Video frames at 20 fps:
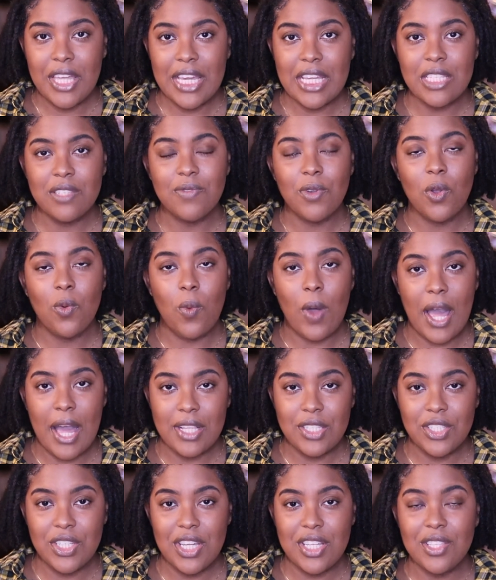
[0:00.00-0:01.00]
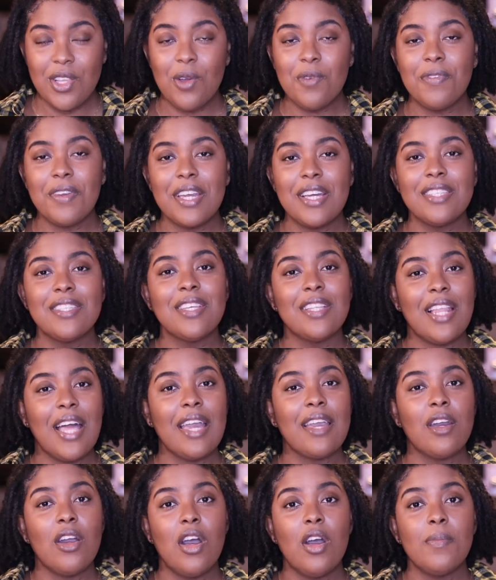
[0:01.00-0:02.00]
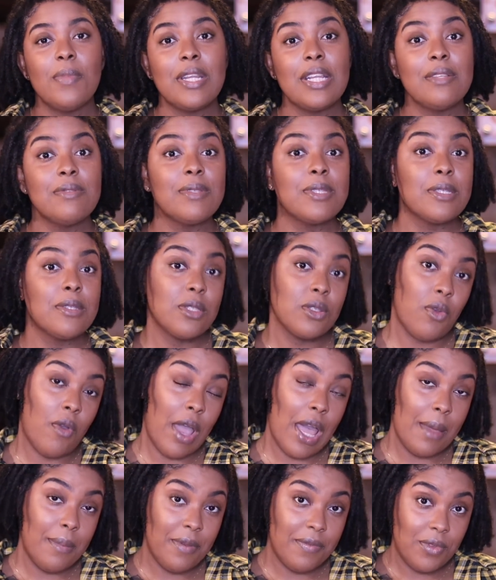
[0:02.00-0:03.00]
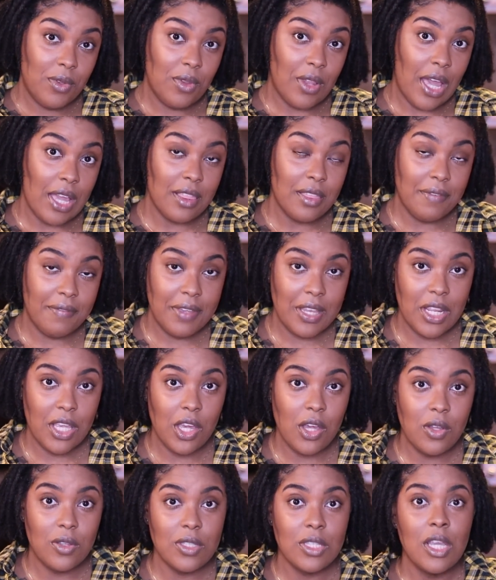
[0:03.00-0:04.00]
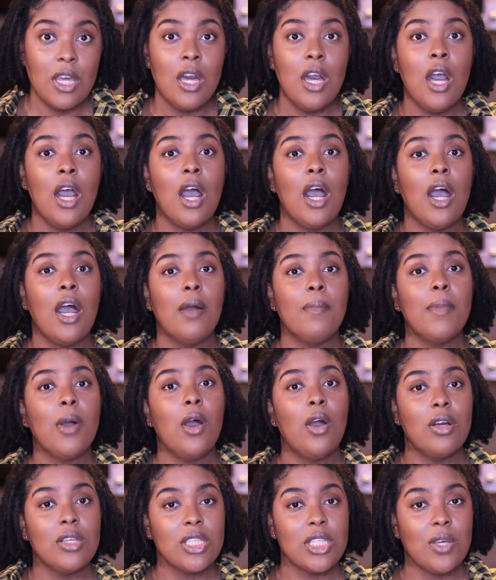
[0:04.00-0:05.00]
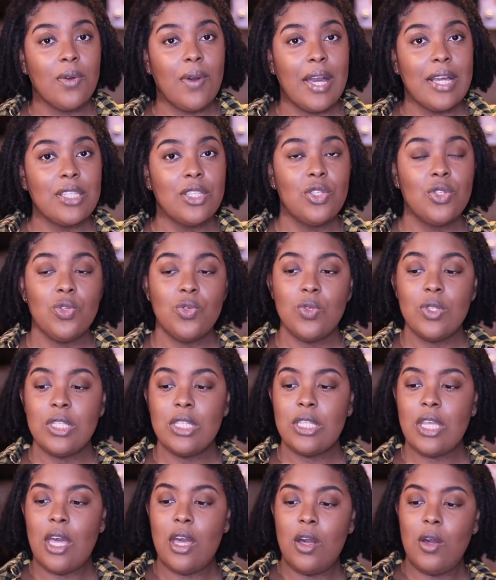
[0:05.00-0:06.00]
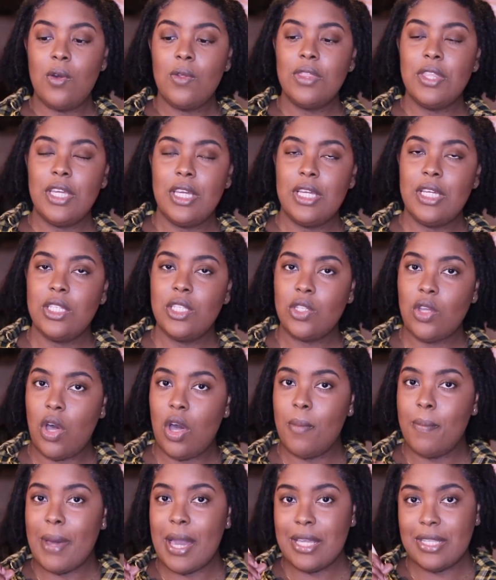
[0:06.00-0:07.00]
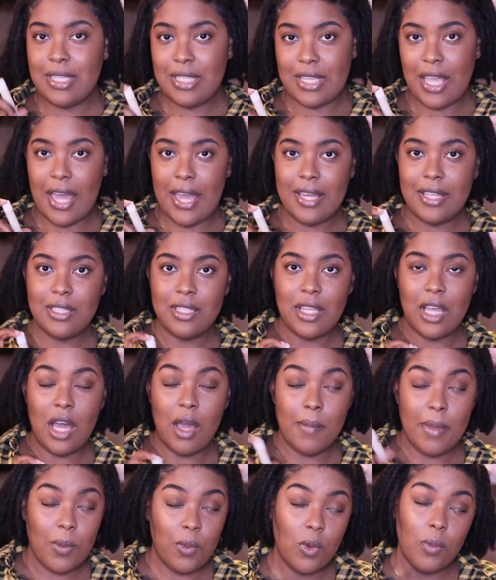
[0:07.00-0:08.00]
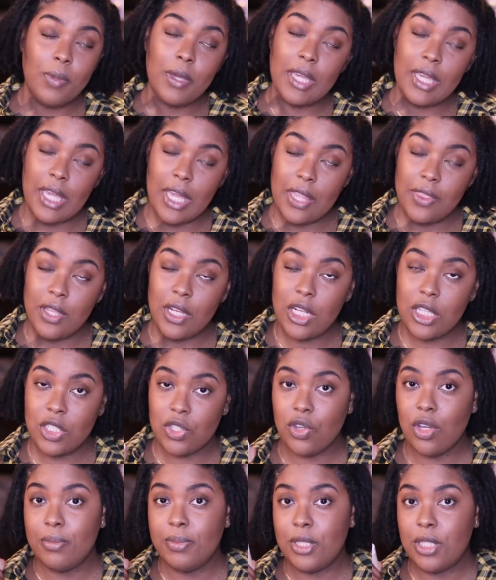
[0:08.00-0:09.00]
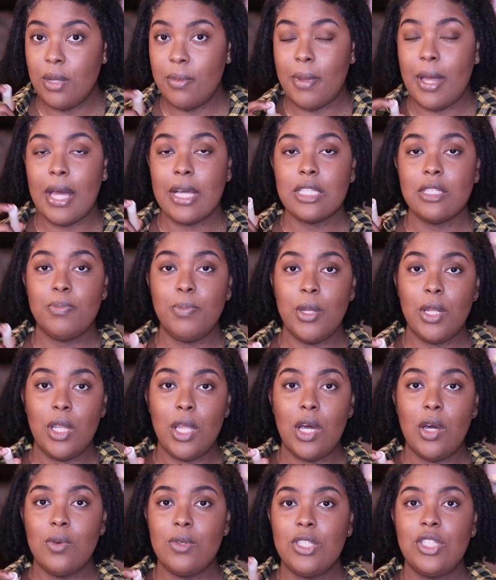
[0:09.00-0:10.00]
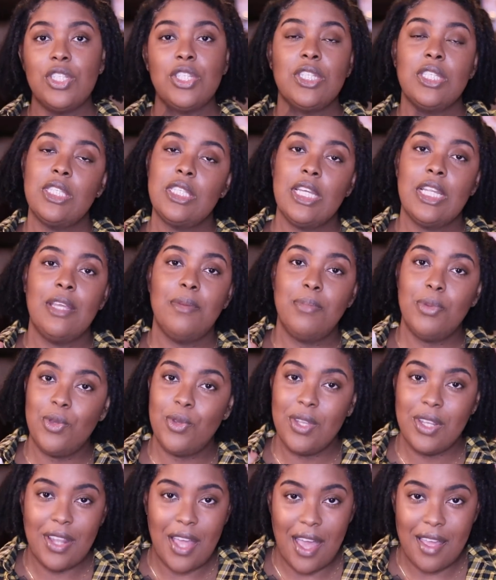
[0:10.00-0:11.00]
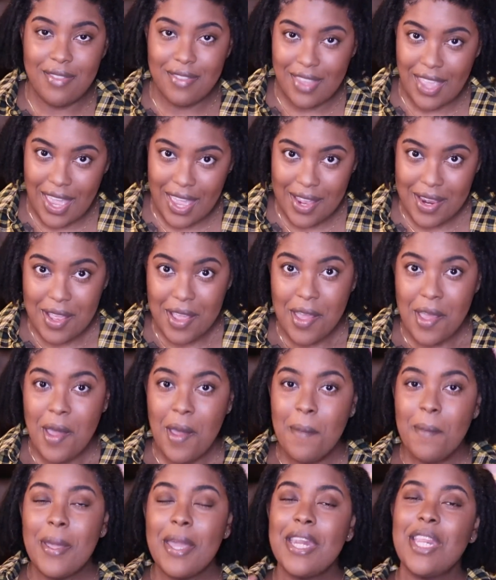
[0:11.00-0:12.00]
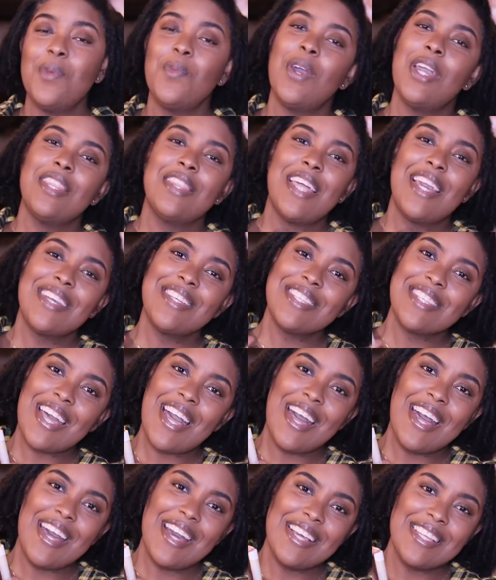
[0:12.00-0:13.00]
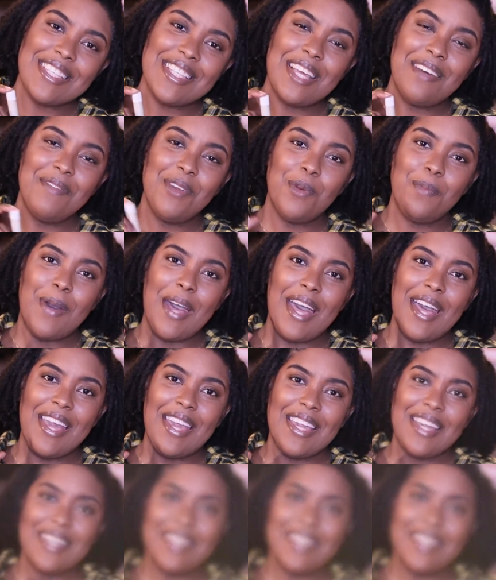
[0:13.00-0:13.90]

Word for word: Thanks for watching. Don't forget to like, comment, and subscribe if you like the videos. Um, also, I do sell these on my site. Um, it will be in the description box below. It's just tintedbeauty.net. But anyway, thanks, guys. Love you. Bye.